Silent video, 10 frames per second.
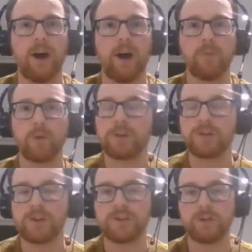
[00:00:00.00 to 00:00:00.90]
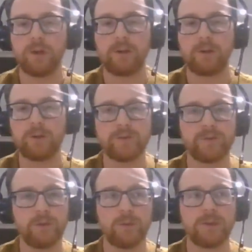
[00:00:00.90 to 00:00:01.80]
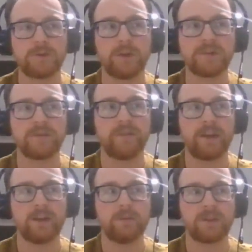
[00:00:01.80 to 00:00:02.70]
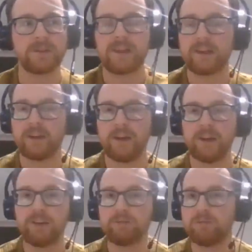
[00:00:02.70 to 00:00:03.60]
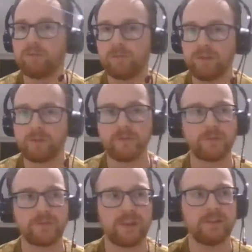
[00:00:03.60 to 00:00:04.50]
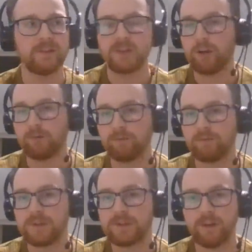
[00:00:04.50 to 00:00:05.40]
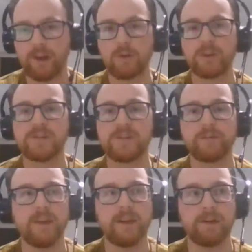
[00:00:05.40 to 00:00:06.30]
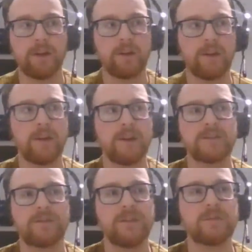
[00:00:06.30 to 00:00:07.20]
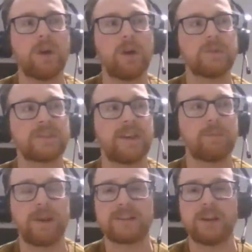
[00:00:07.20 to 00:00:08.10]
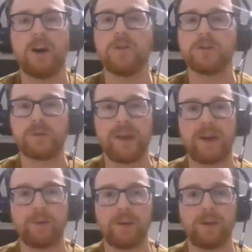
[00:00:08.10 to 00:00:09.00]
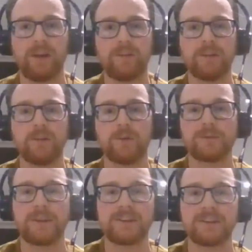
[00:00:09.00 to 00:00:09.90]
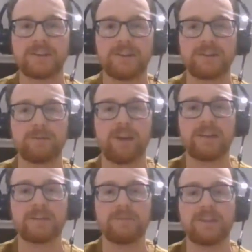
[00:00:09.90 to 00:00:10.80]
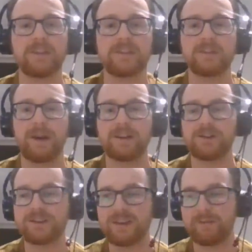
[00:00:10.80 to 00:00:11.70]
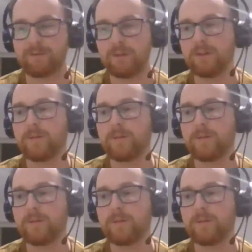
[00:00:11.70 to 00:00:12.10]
I'm not going to judge you on how useful you were to Arsene Wenger, because that guy, as we've all said, he's gone. He's gone now. We're in a different era. It's the reason why we're saying players like Ozil now don't have an automatic starting place, because the manager's different.